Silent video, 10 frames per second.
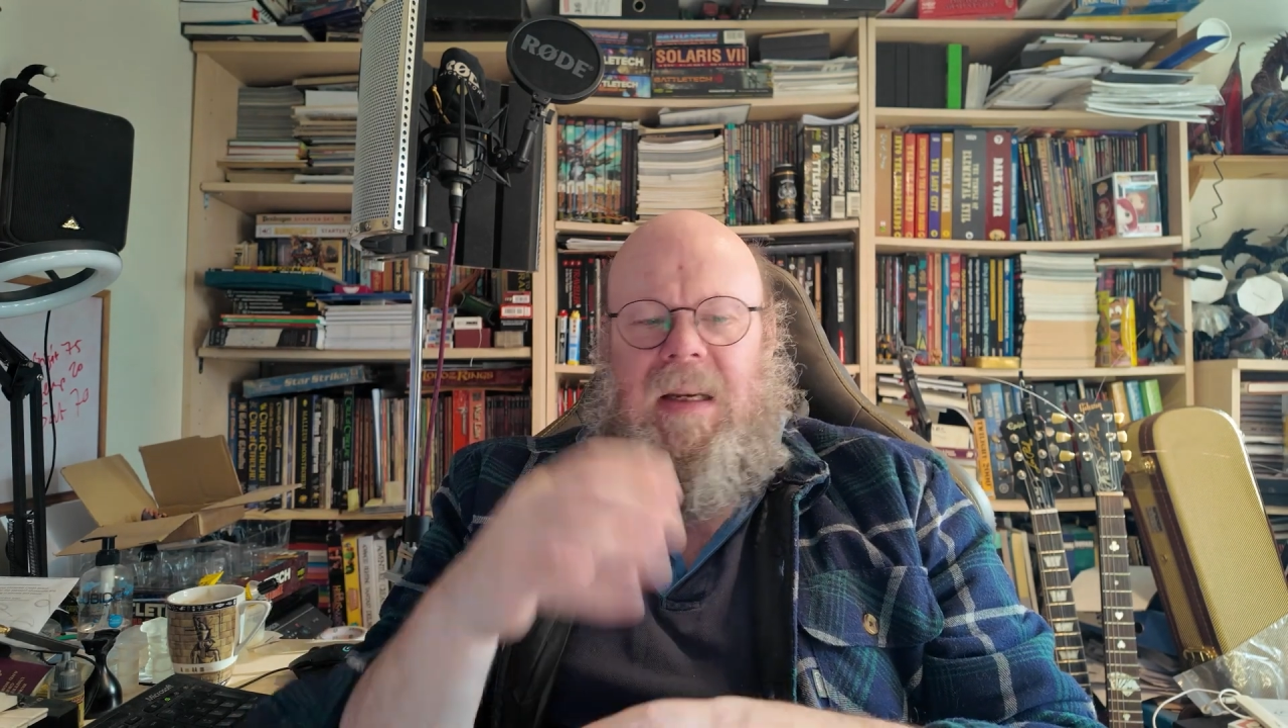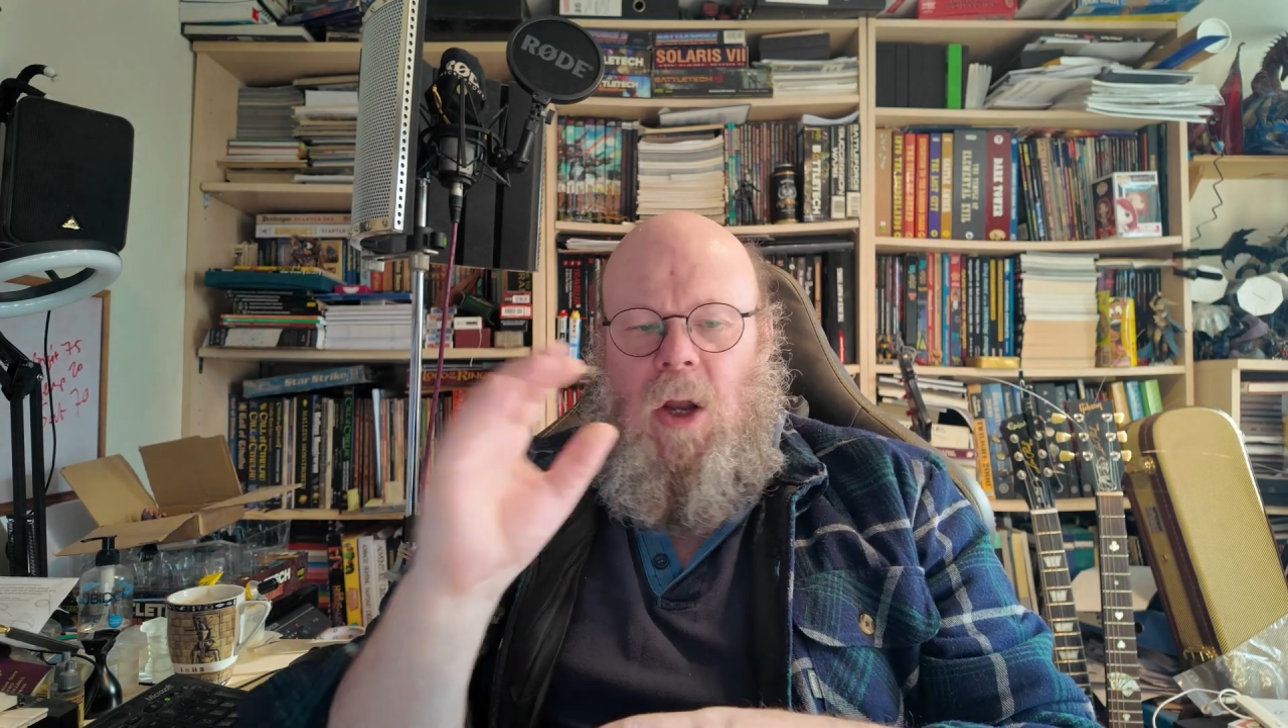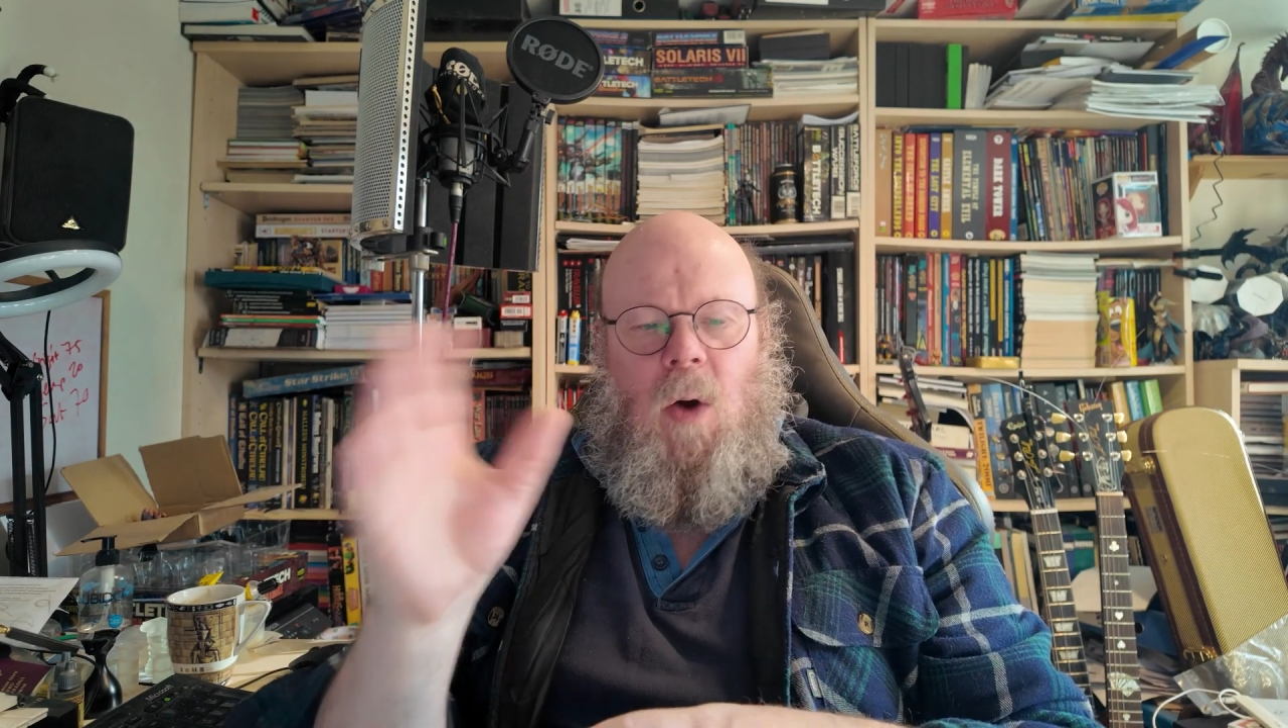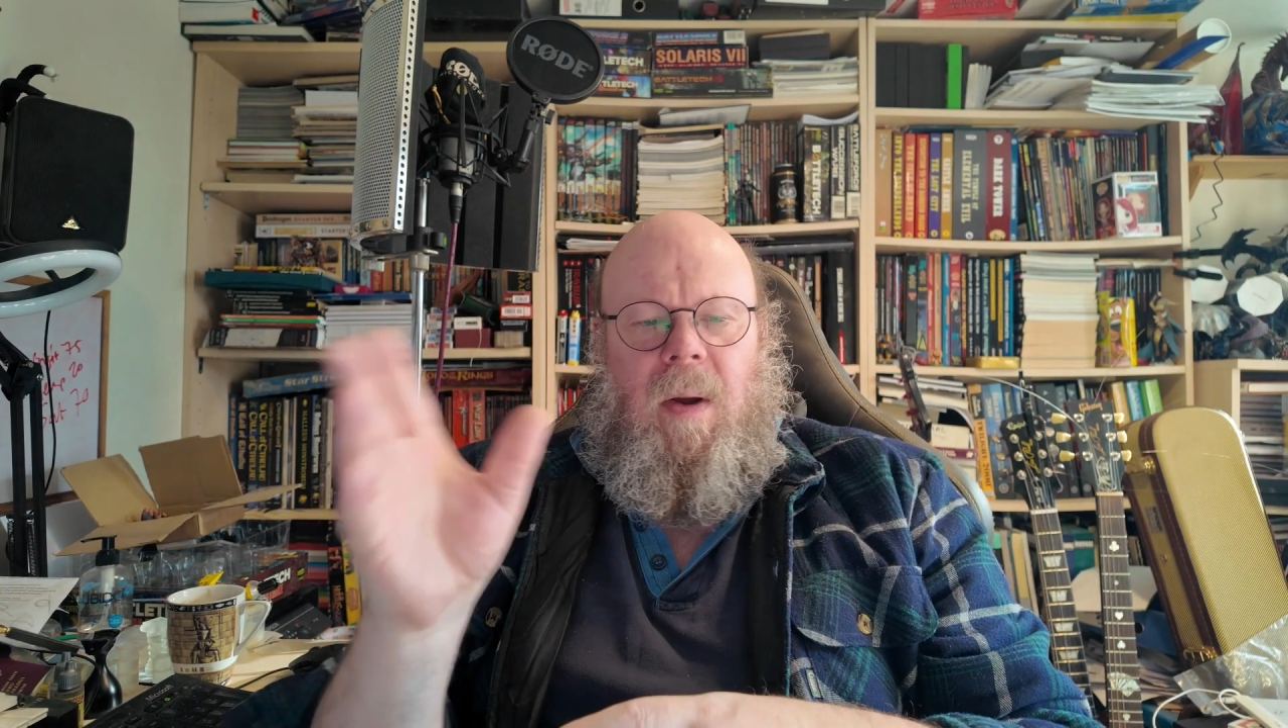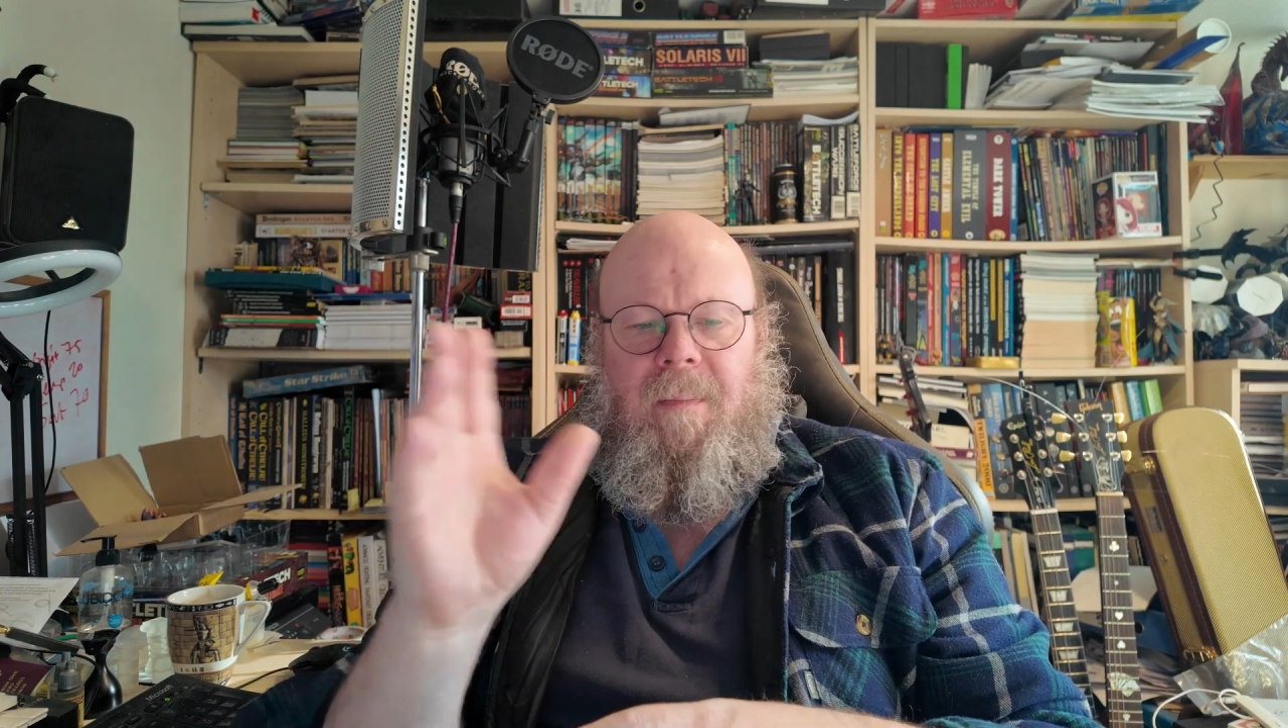
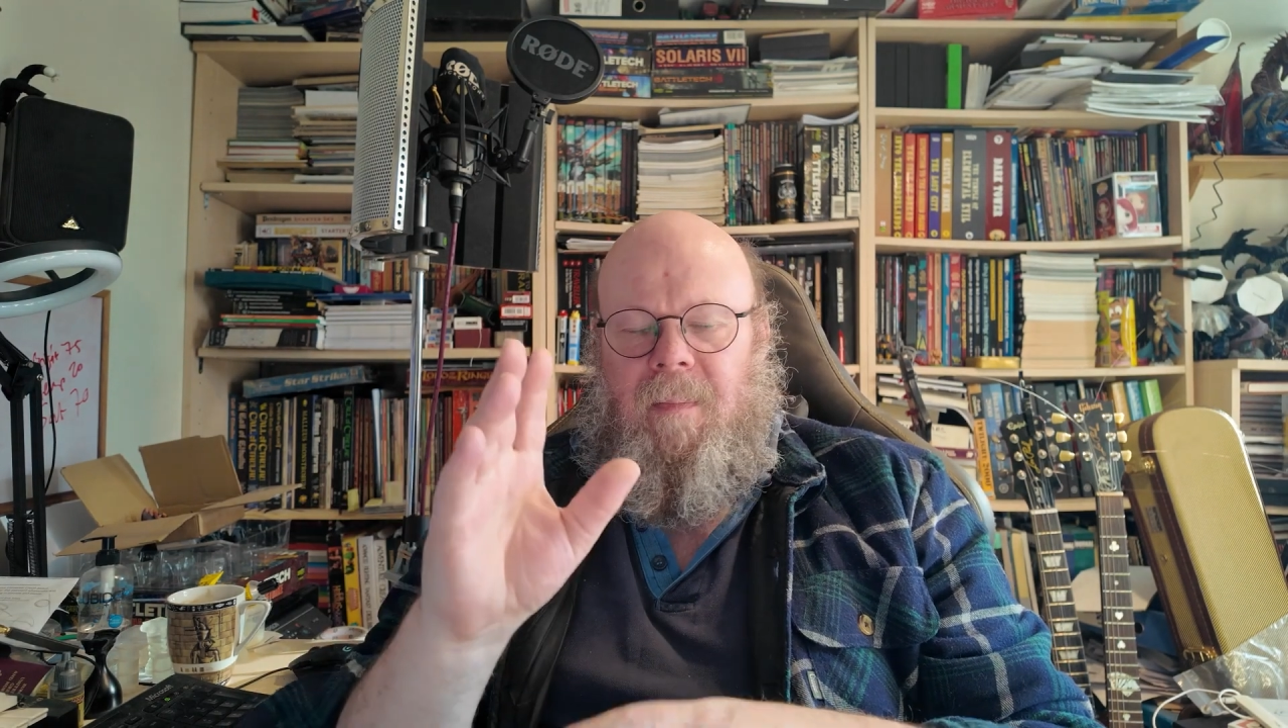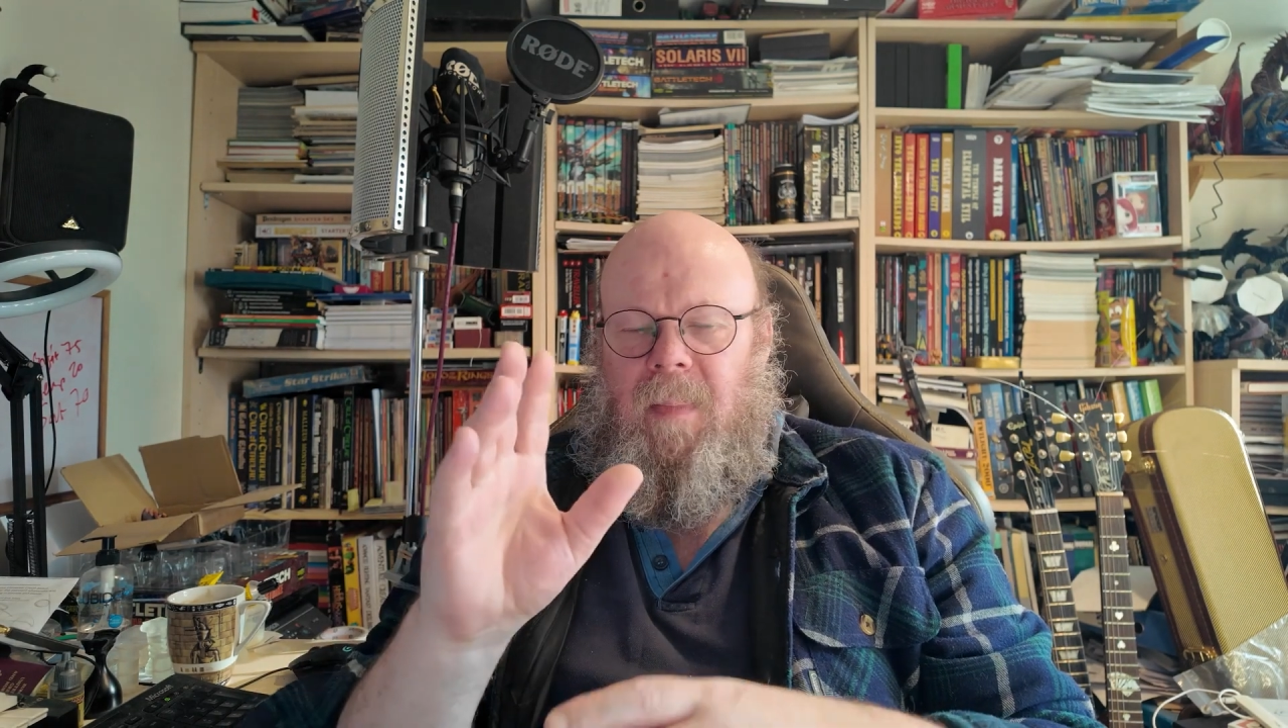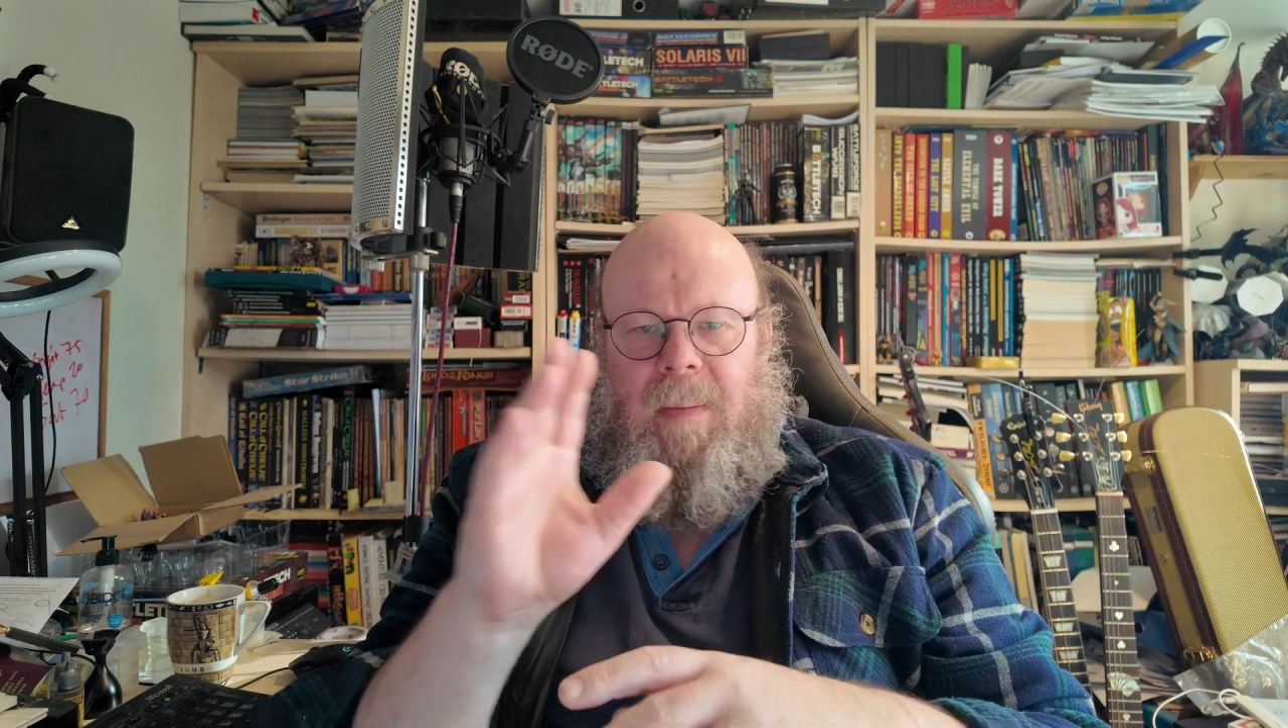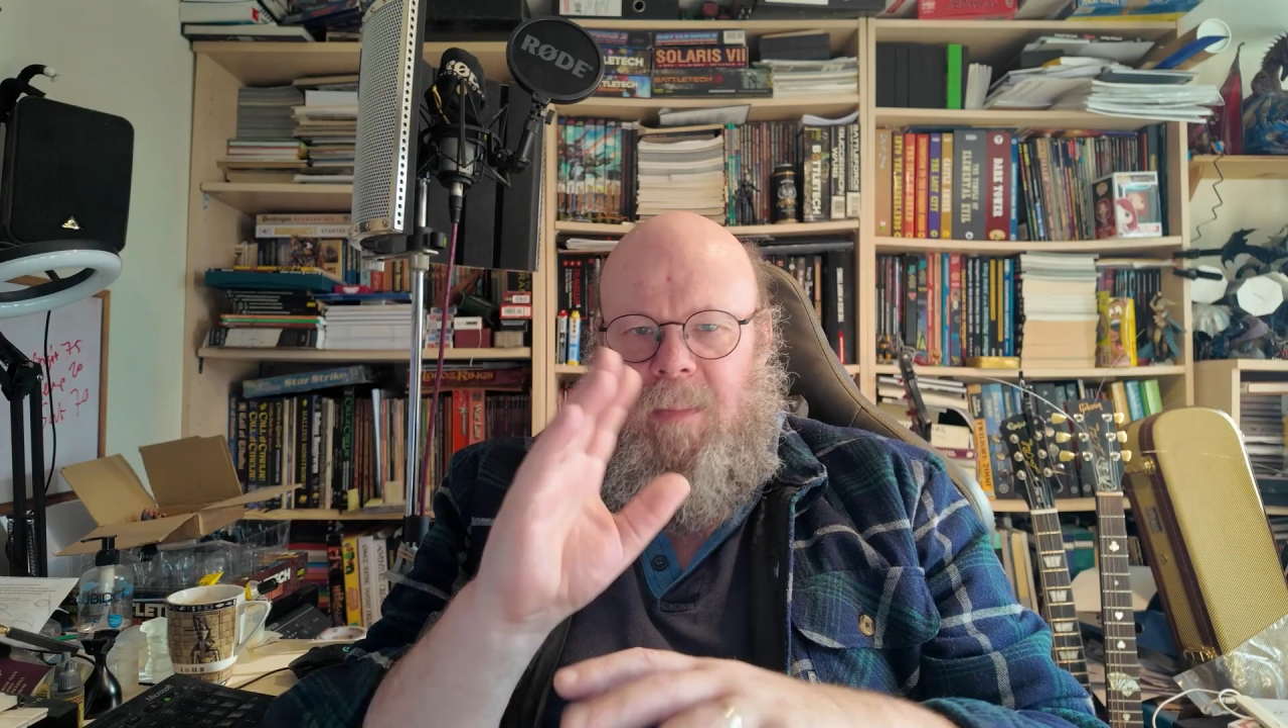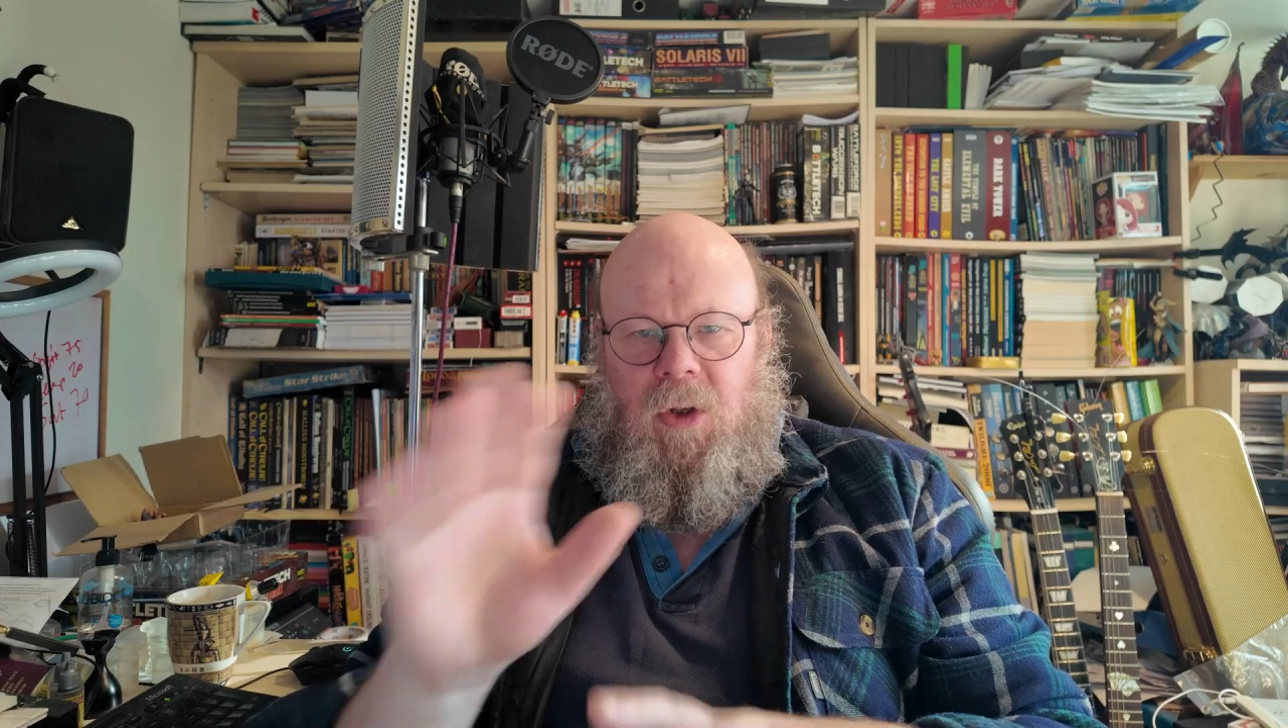No, I'm
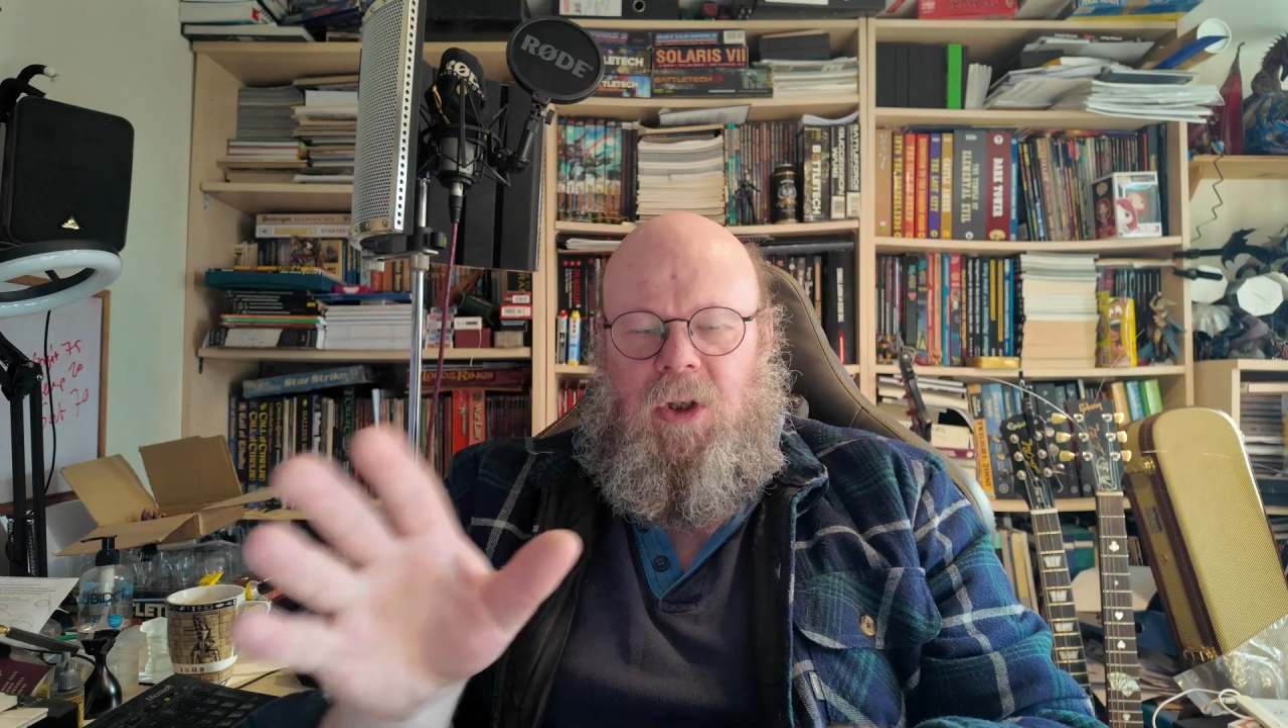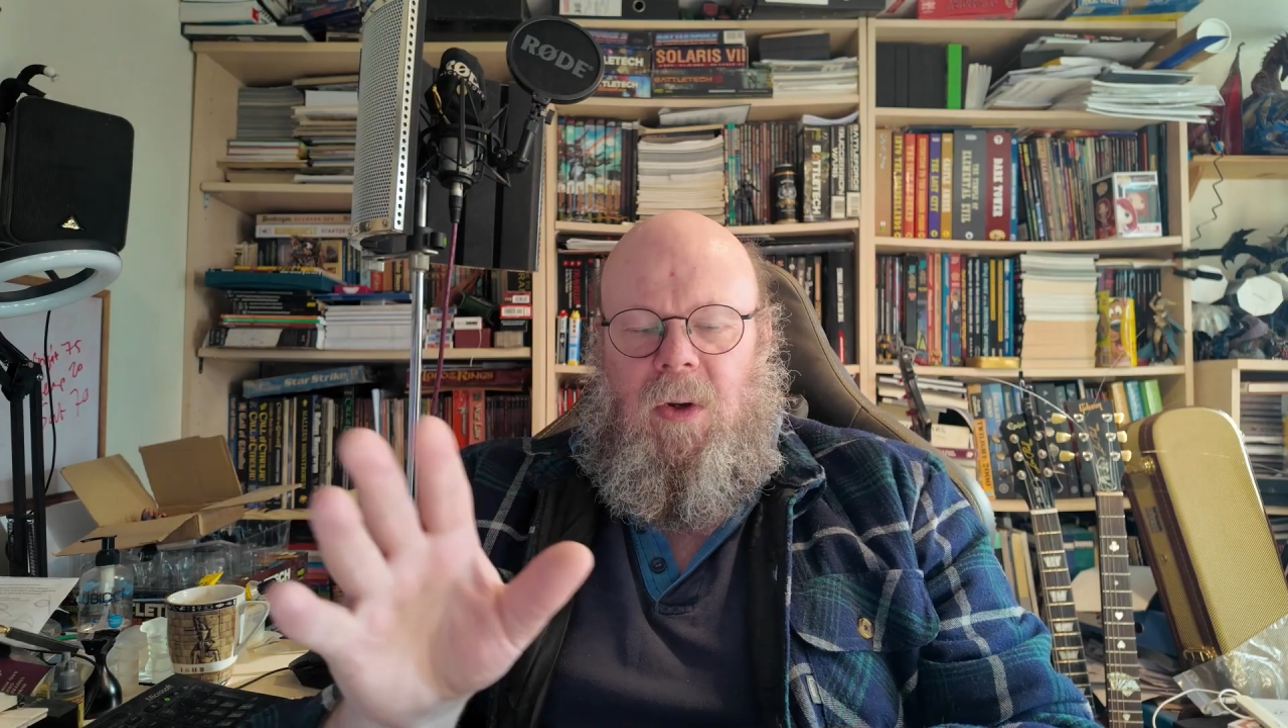not